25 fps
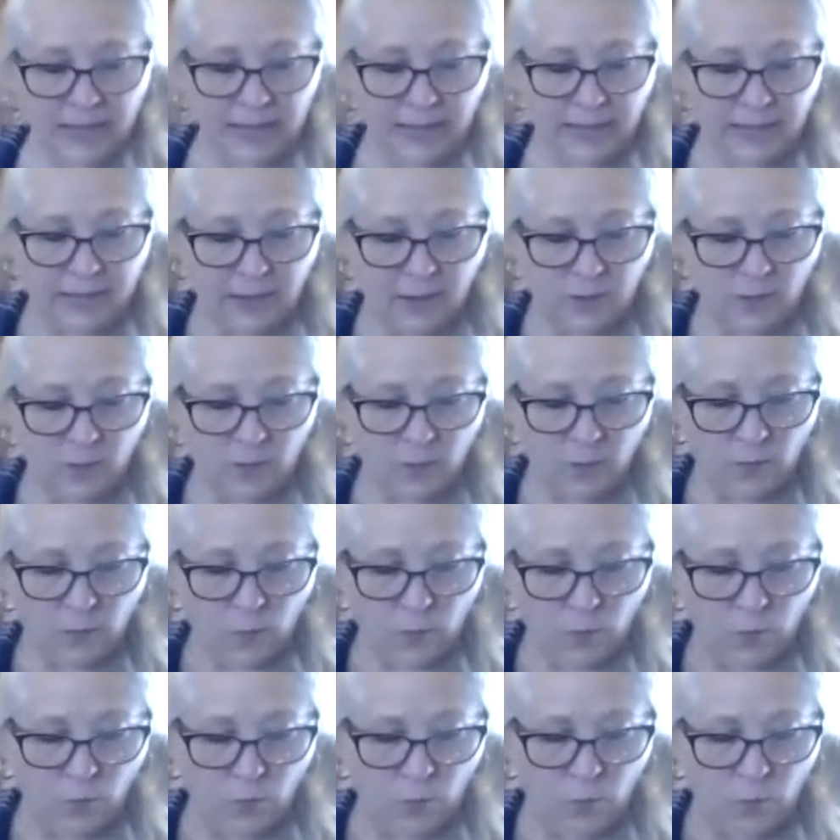Now,
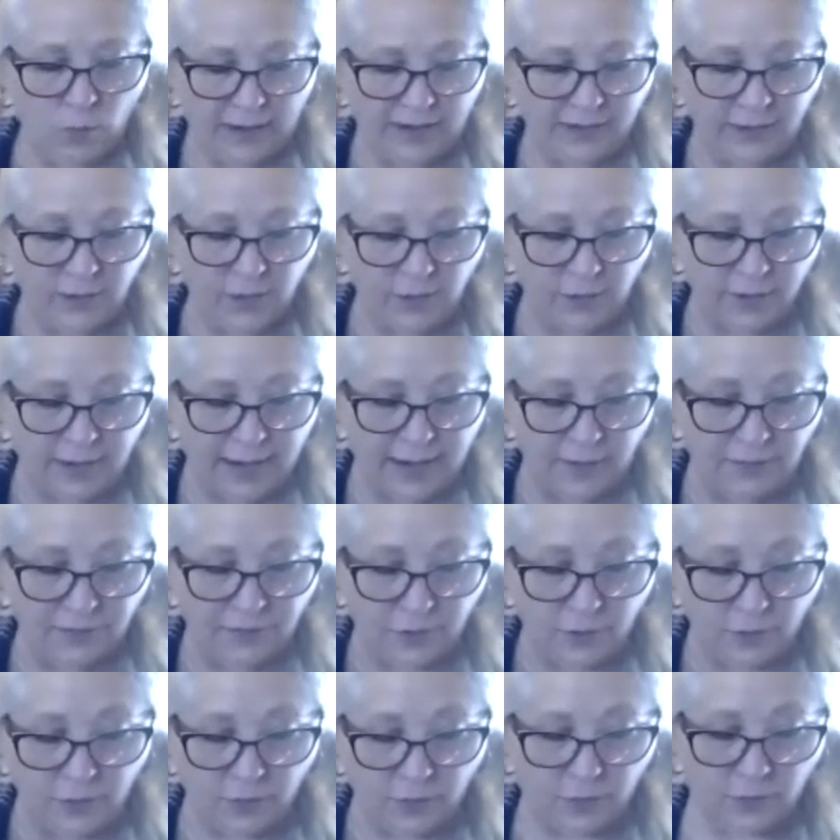when you're at the
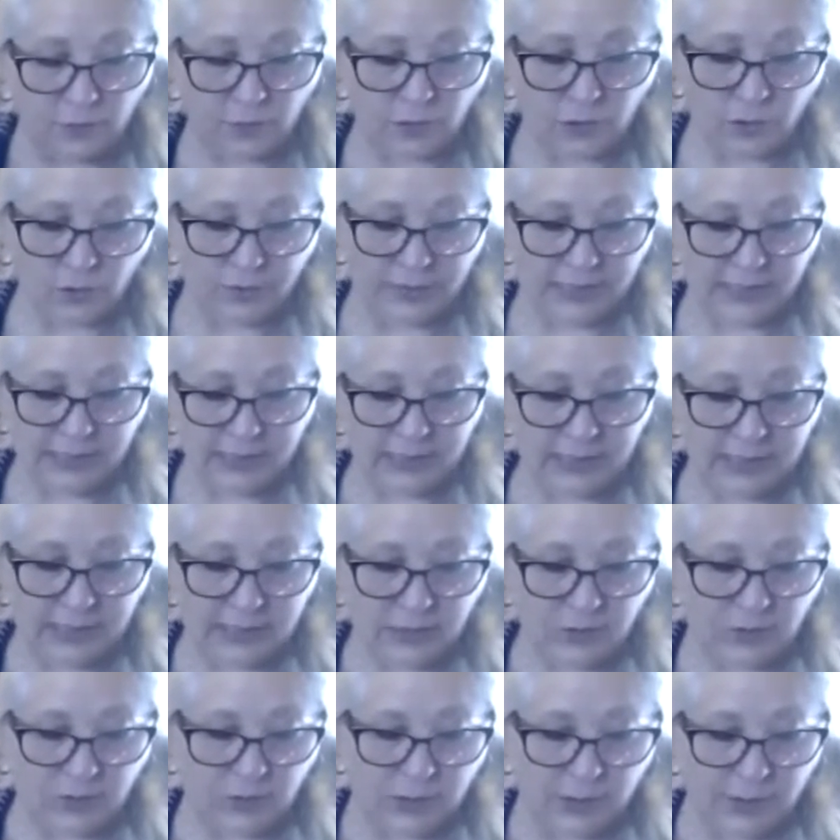grocery
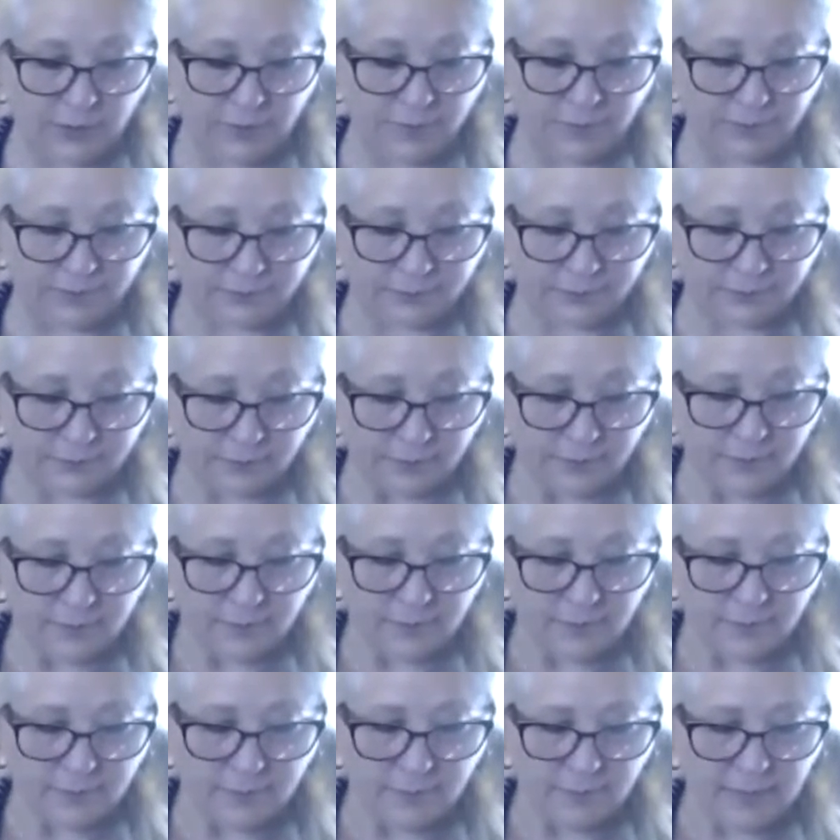store
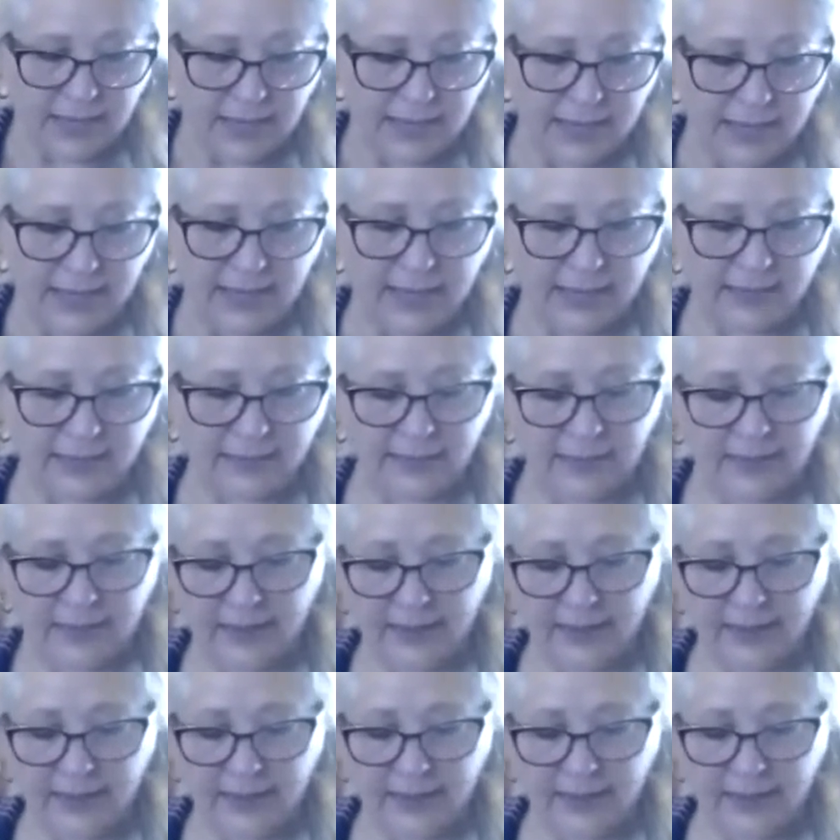and